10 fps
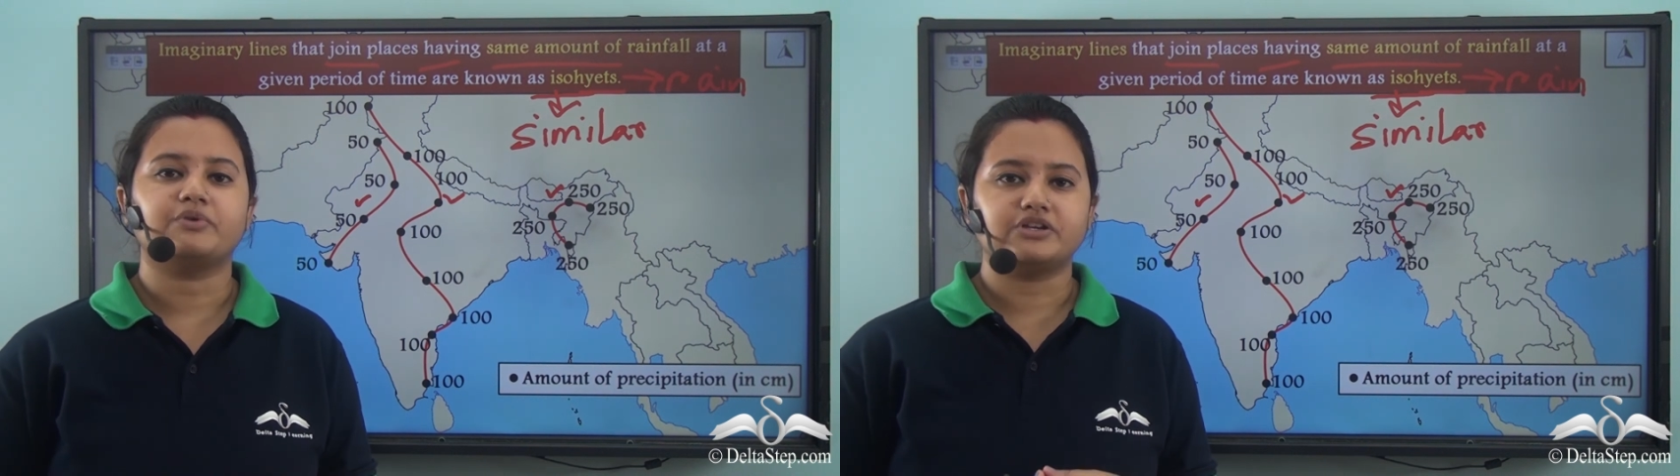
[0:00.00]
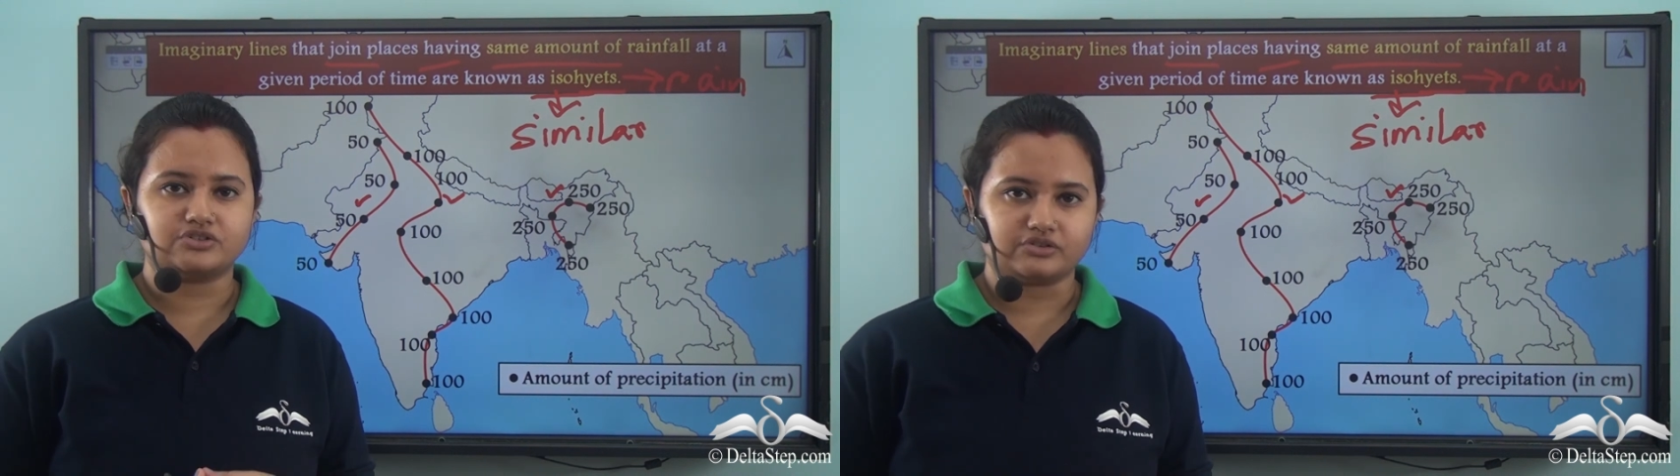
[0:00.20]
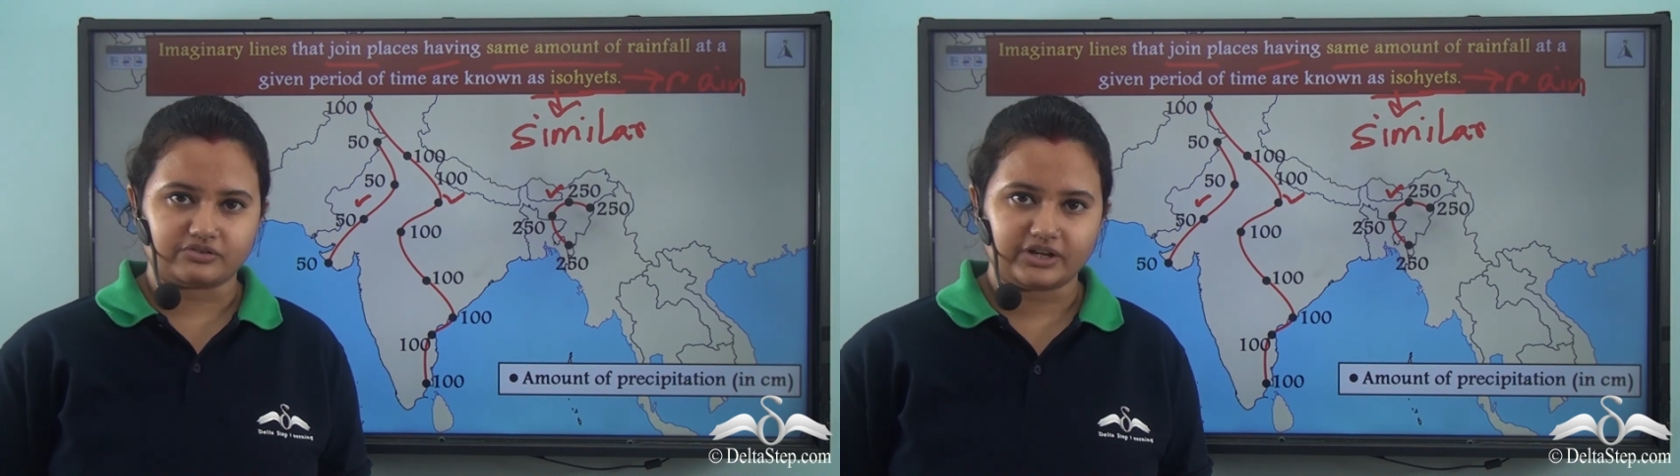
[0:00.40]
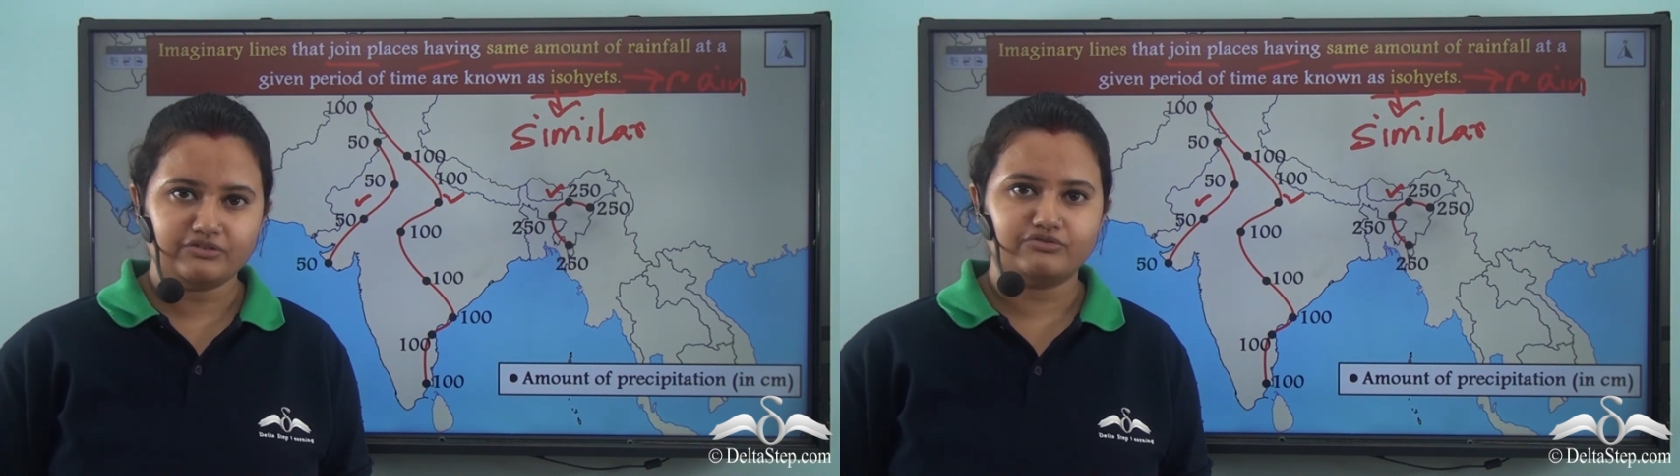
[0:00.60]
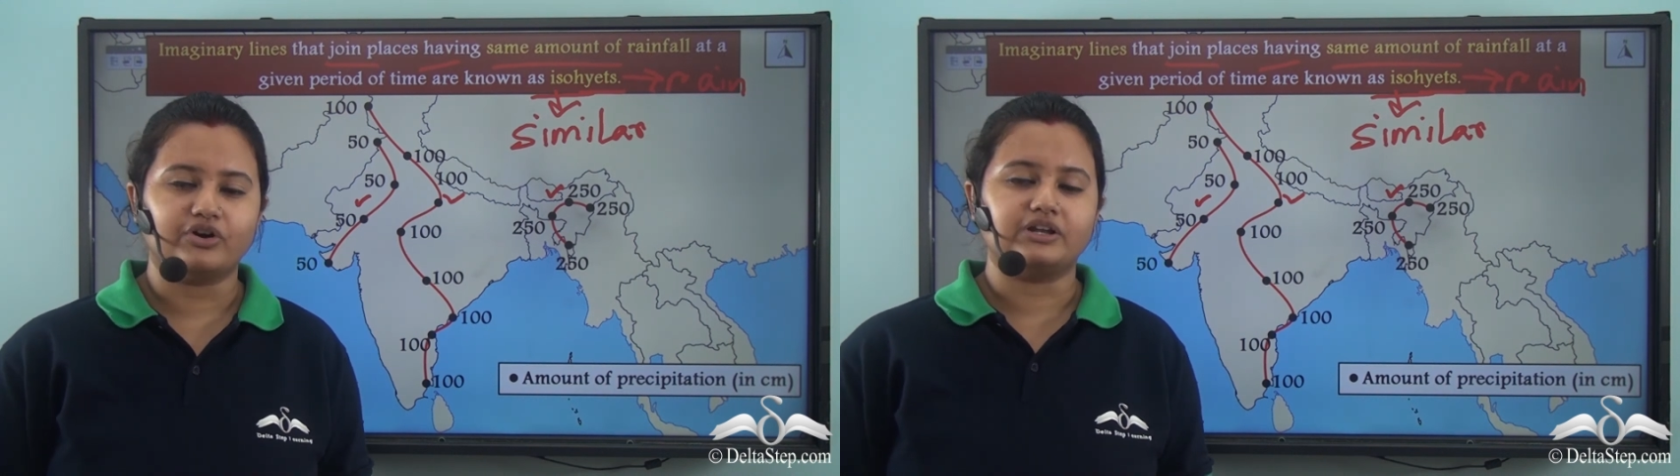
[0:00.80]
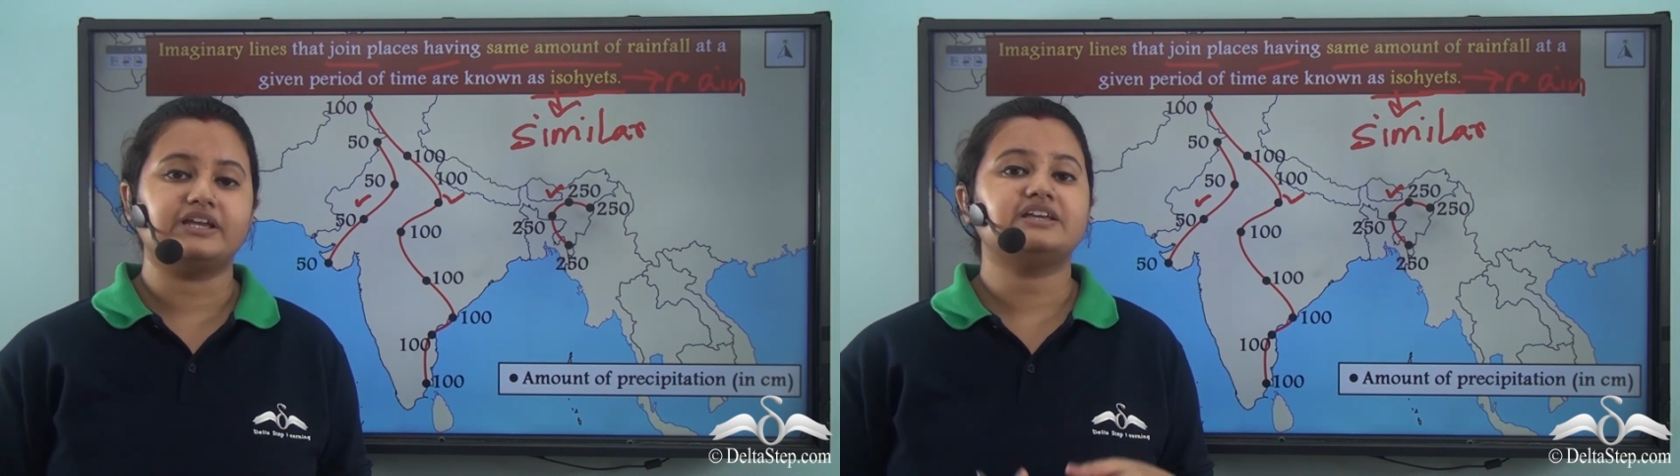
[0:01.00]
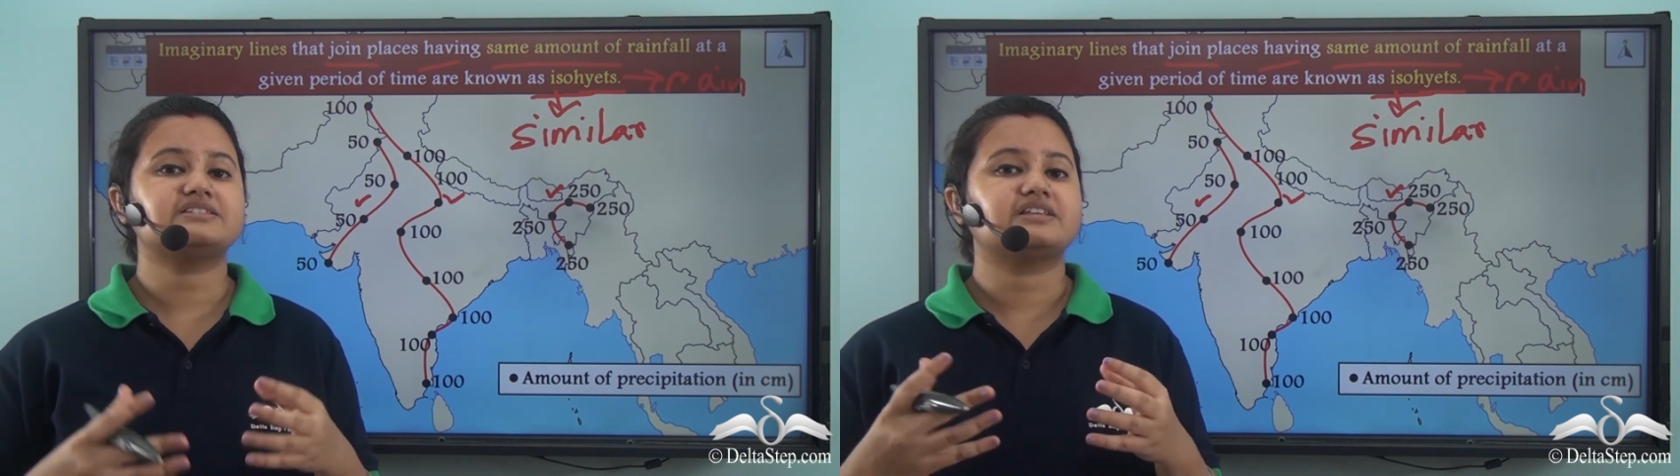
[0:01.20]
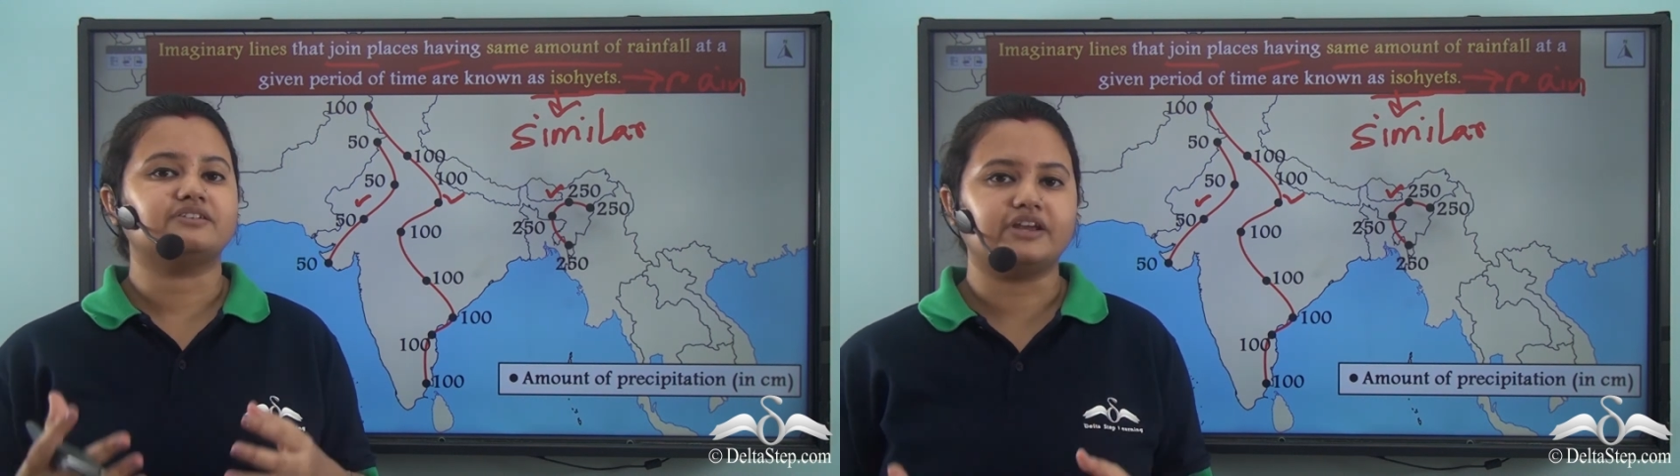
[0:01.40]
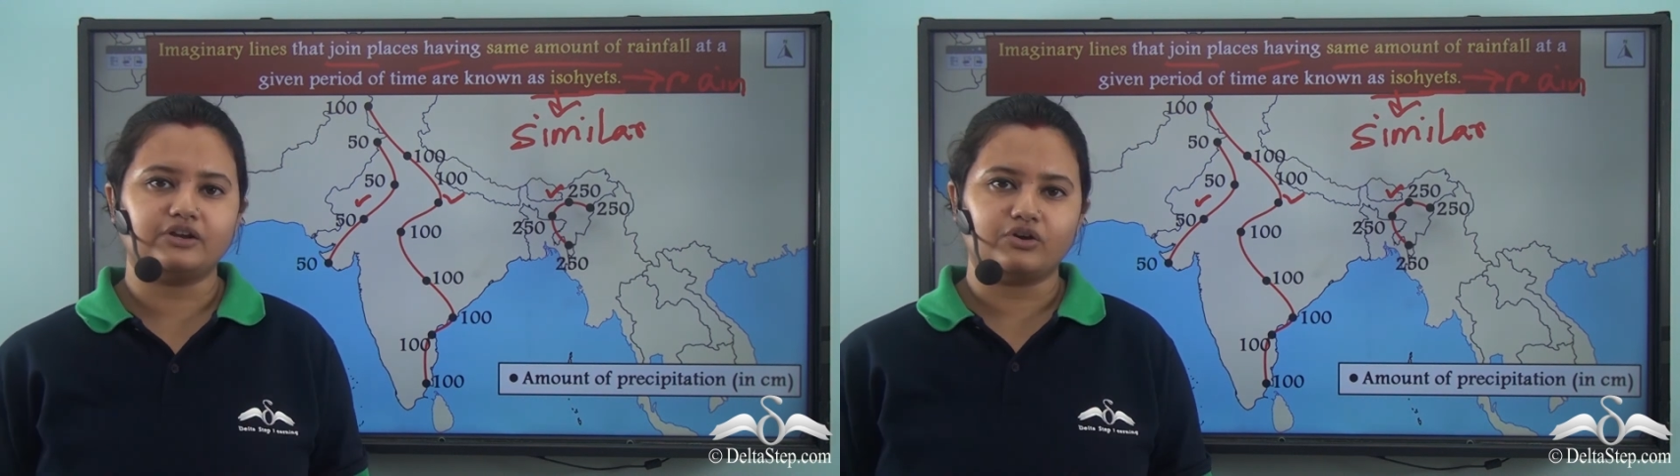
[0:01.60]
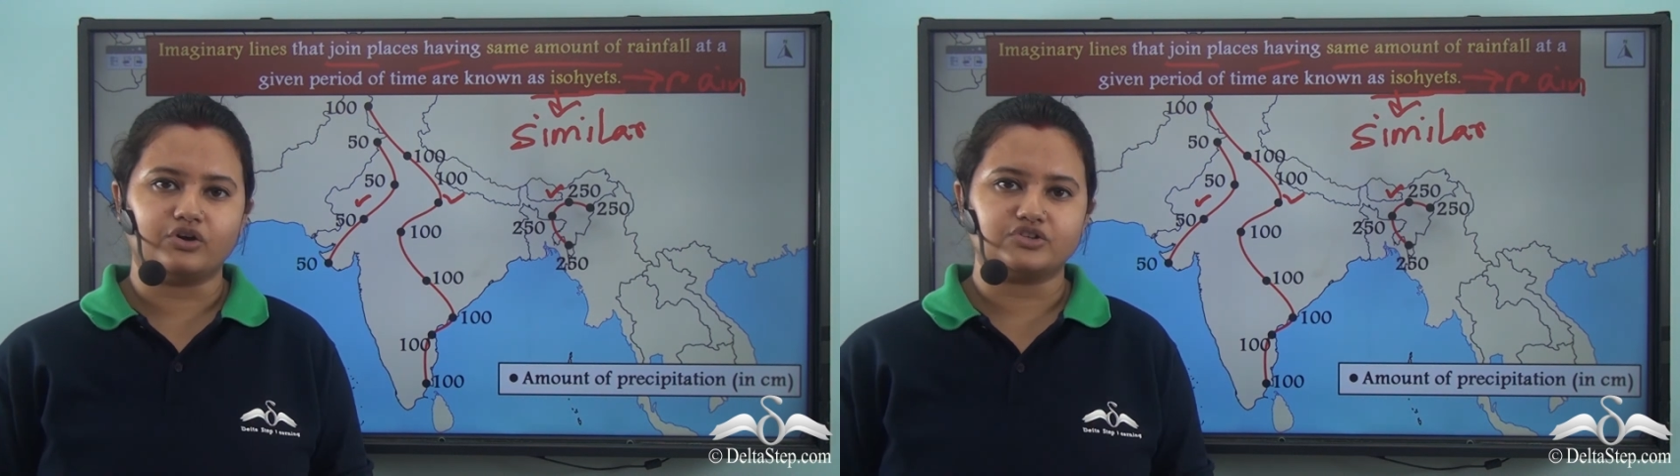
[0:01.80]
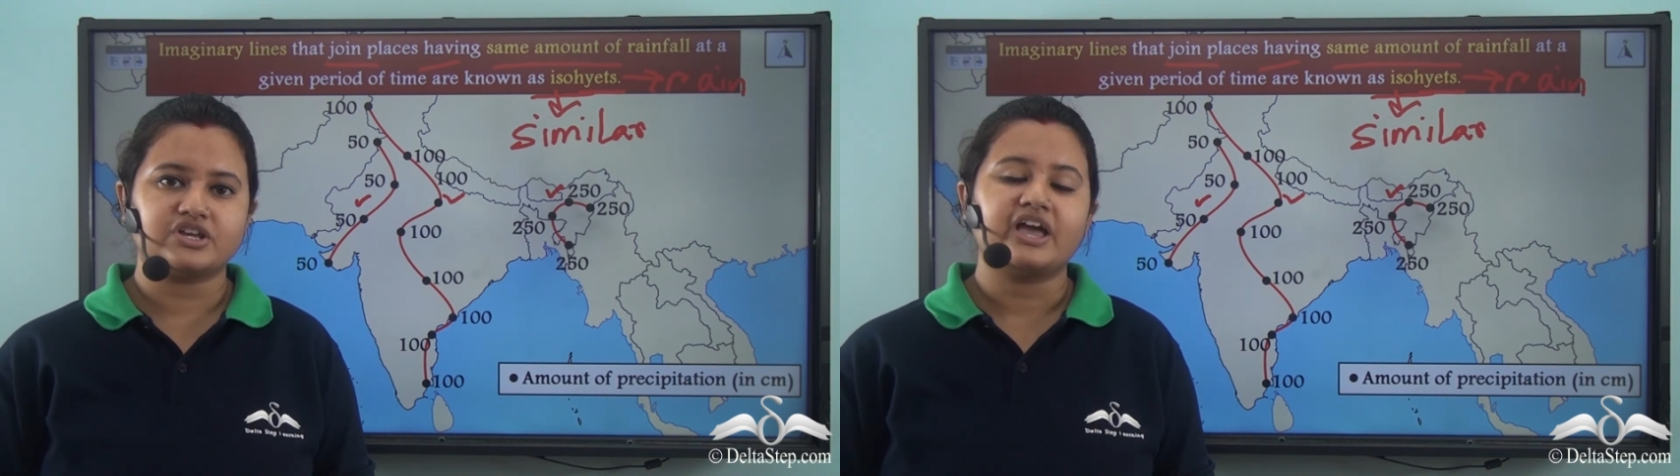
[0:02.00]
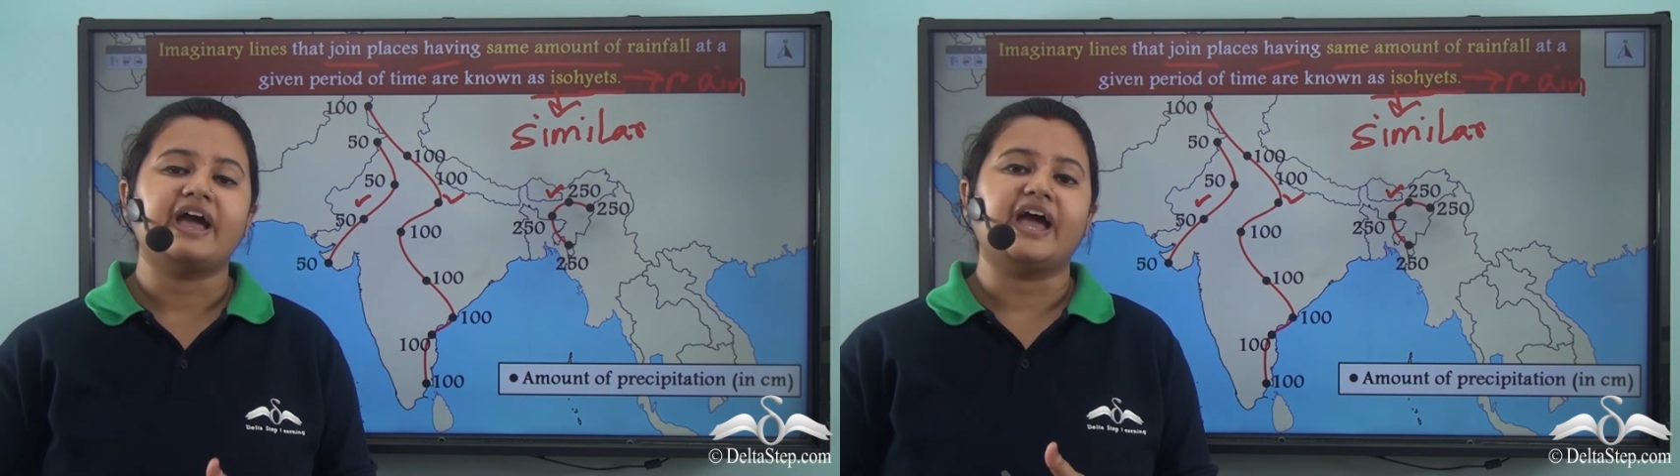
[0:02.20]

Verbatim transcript: measure rainfall is rain gauge.